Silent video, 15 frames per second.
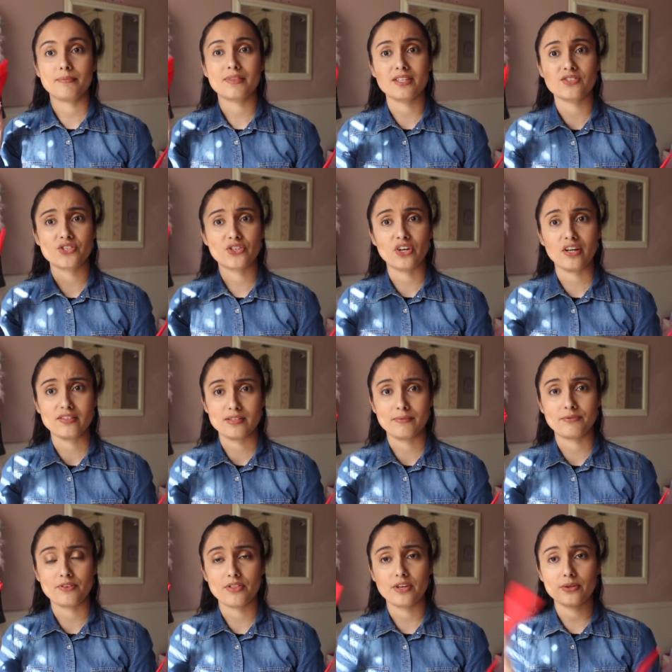These are
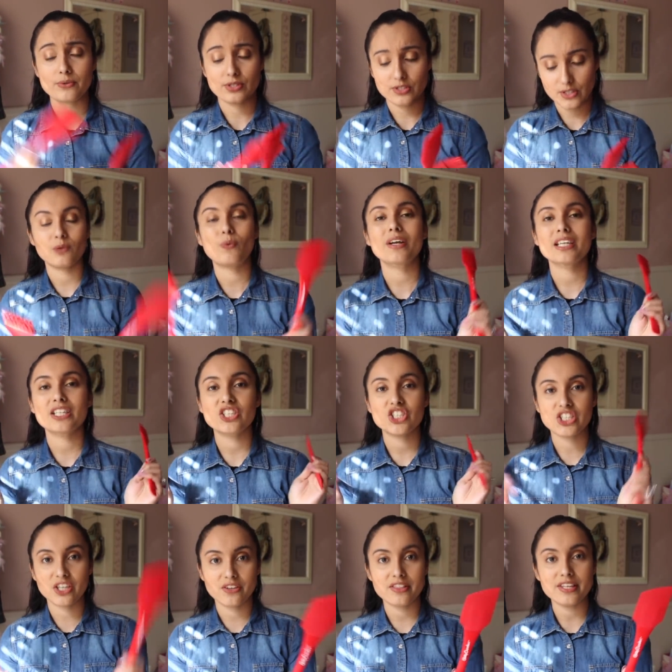awesome for those. So I wanted to
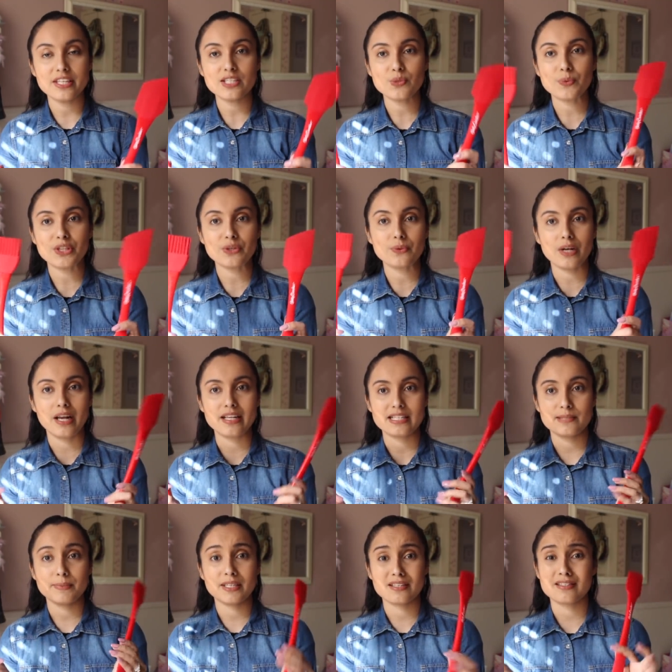share these with you
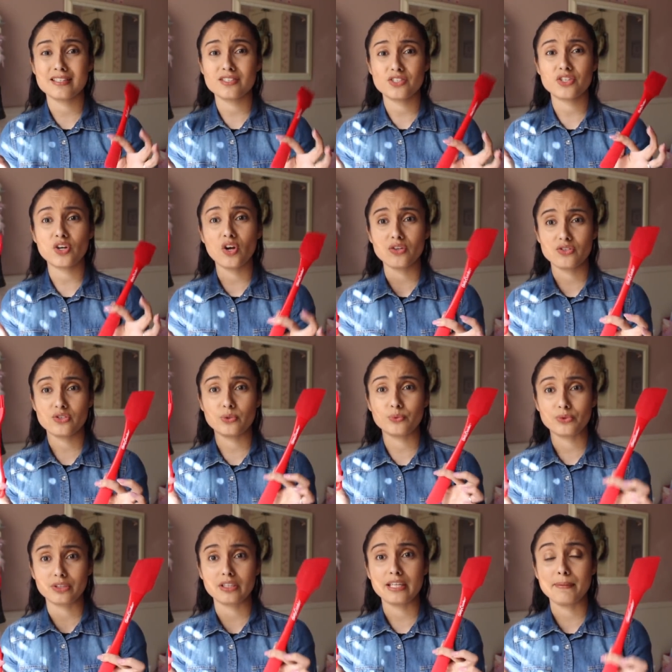guys because these are also
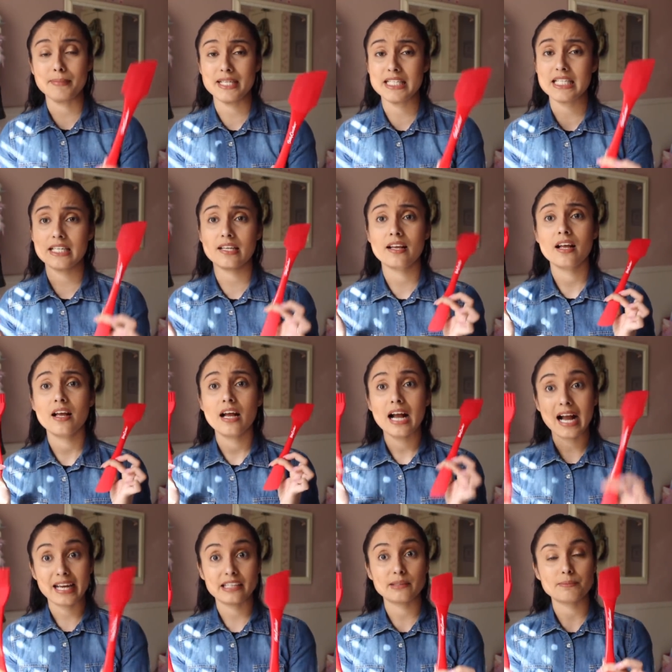really amazing
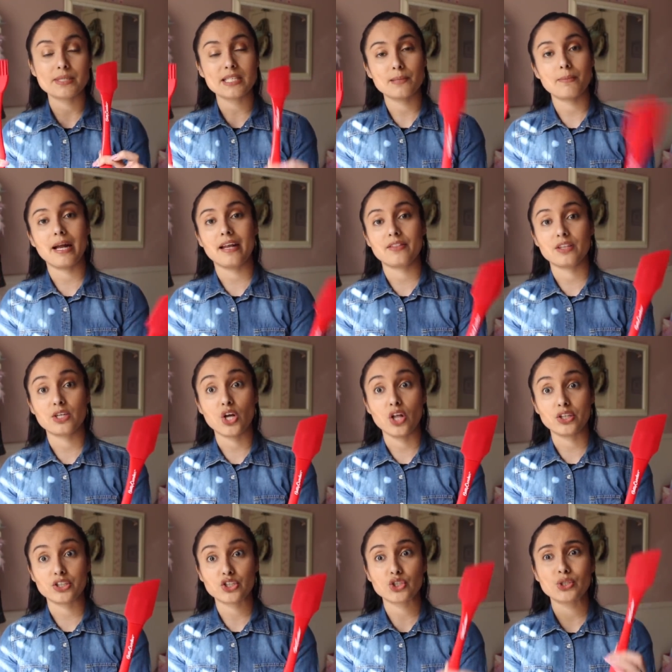items to buy at the
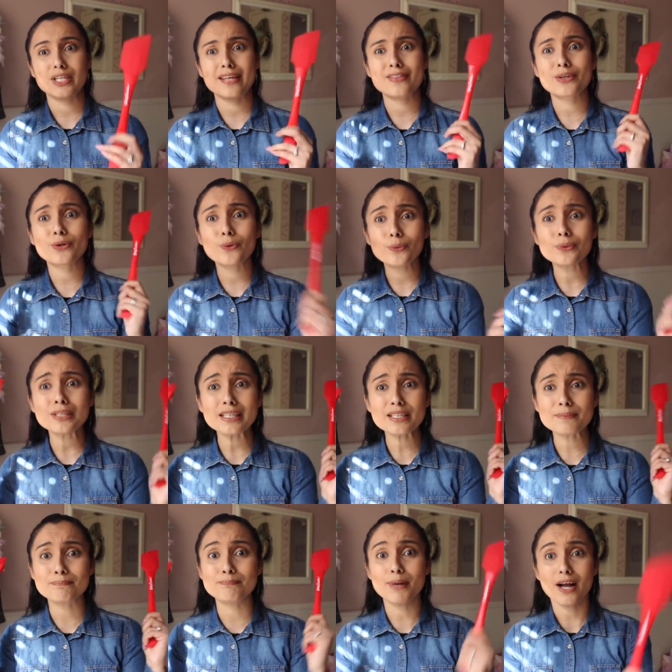Dollar Tree, and they're
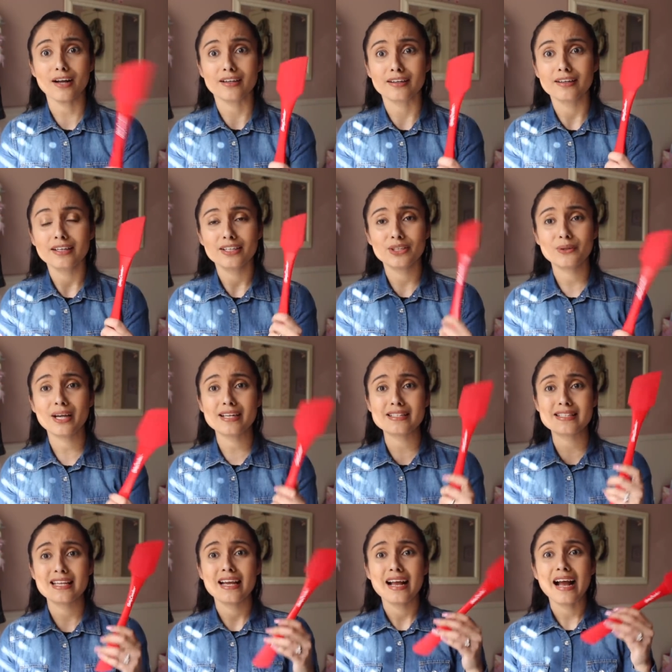only $1. You
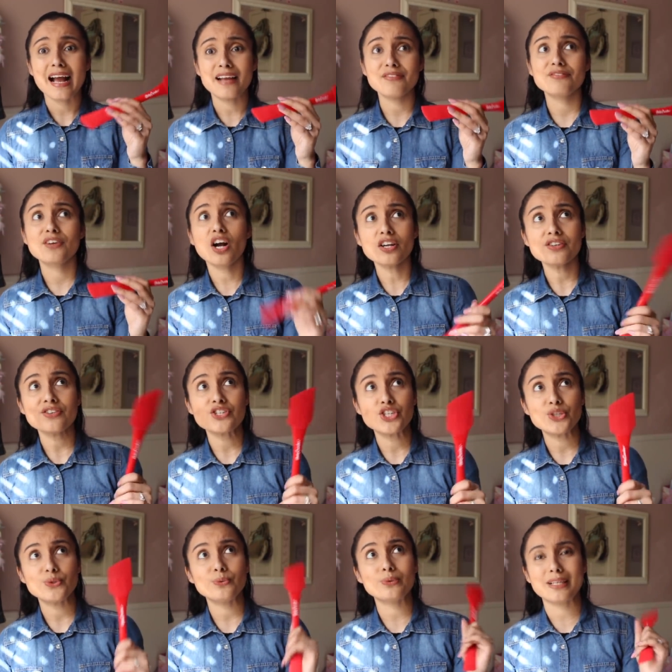guys, I've gone
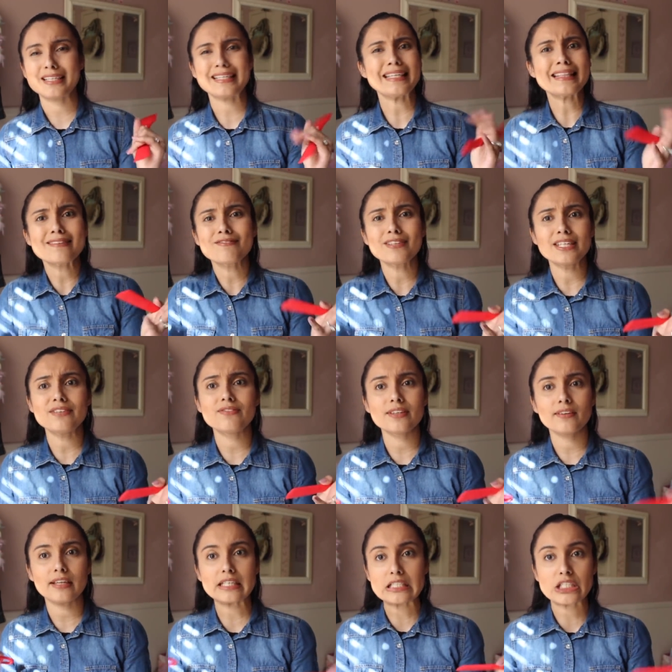to like even
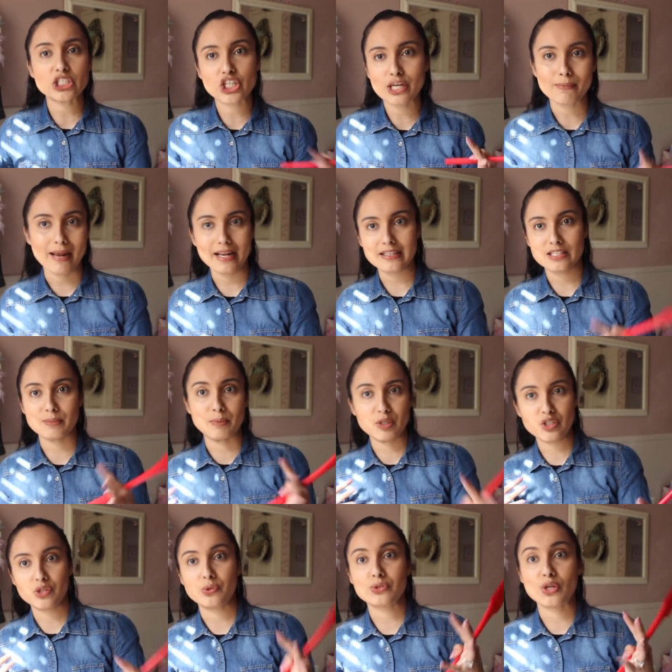like TJ Maxx,
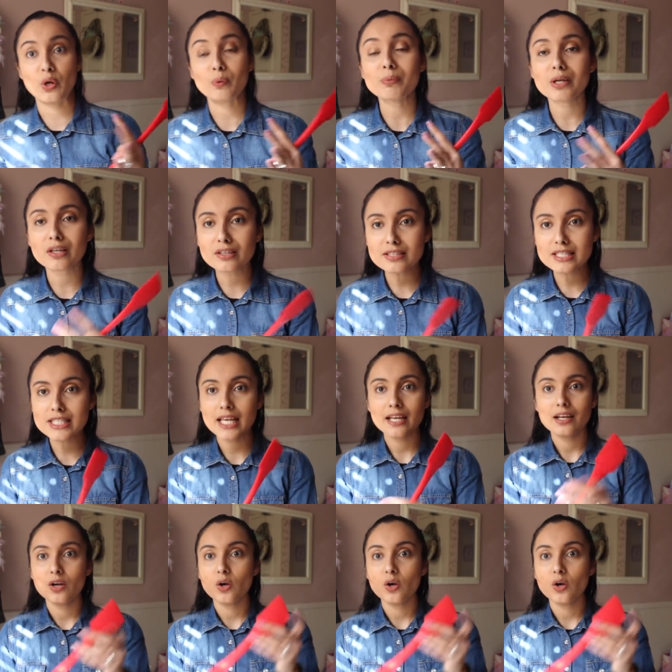Marshalls, Home Goods.